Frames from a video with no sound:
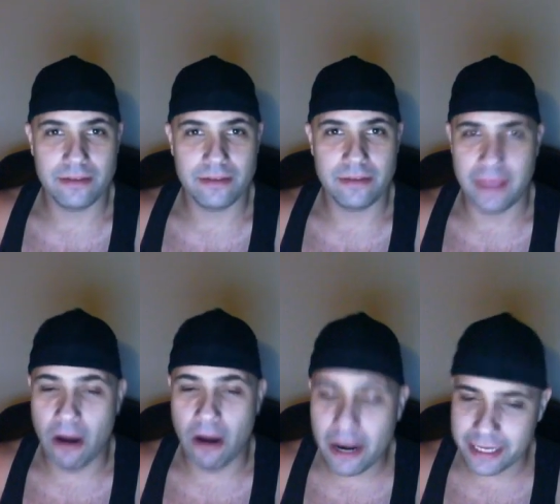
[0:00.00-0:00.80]
They're
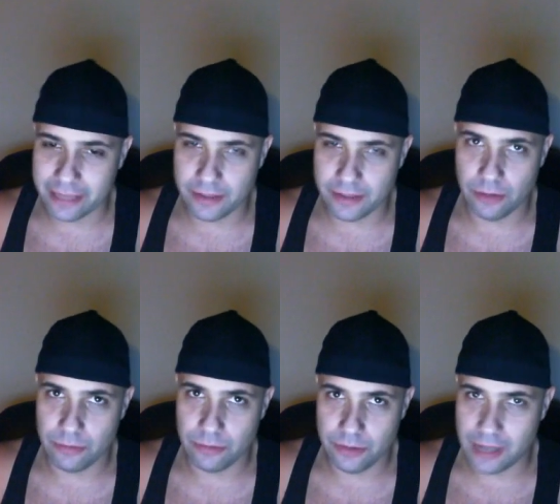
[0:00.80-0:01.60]
hiding it though.
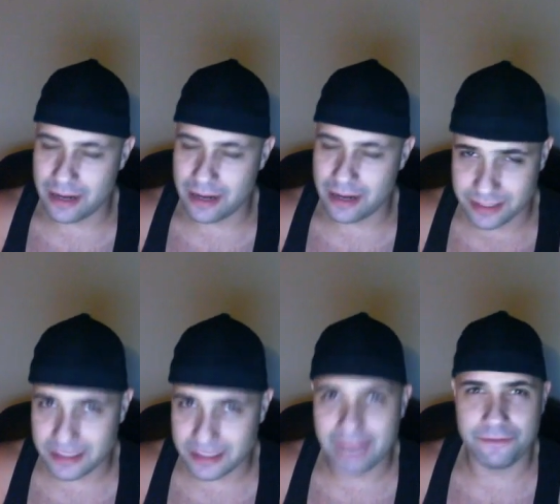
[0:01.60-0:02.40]
You gotta
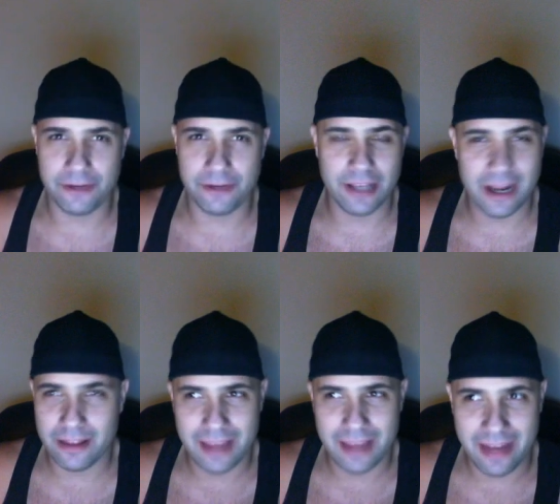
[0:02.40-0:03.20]
decipher it. You gotta
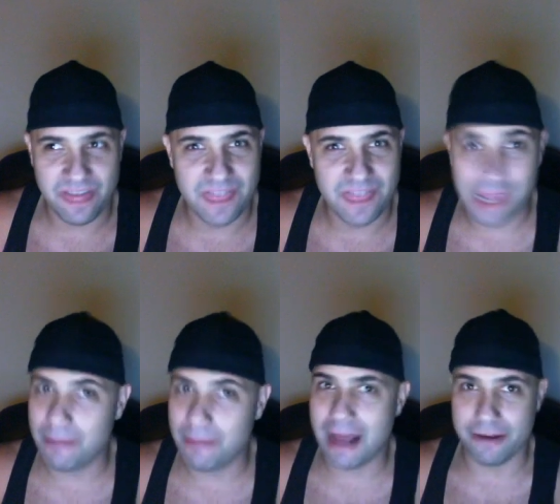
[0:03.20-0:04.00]
you gotta think
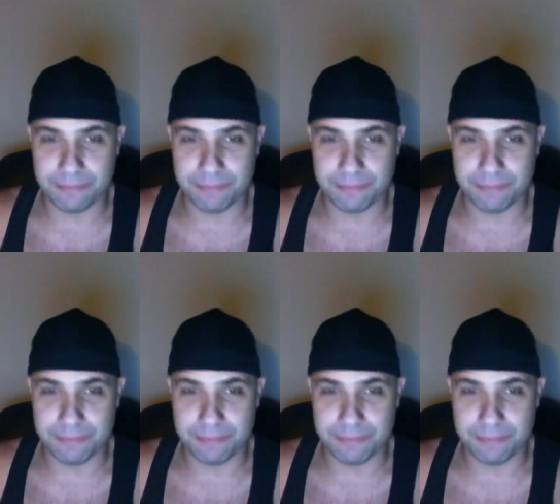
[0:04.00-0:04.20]
about it.